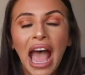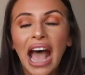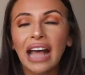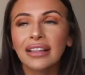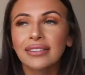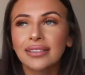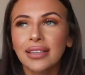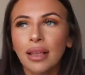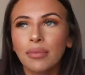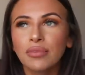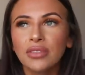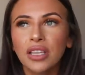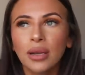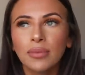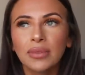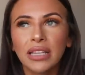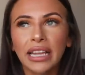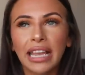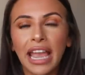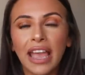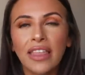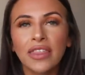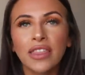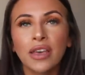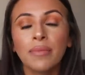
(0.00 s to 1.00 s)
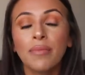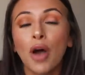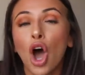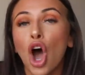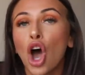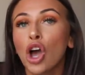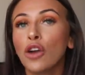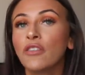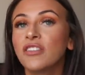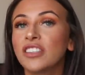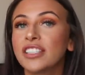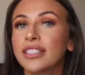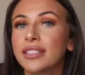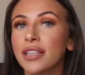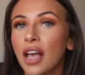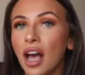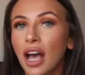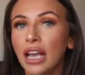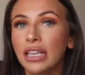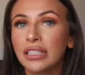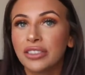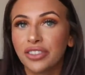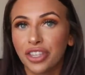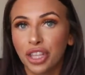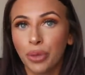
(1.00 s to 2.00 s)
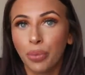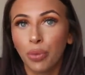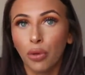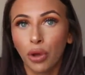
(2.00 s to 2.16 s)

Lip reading: And sometimes I get them oversized to the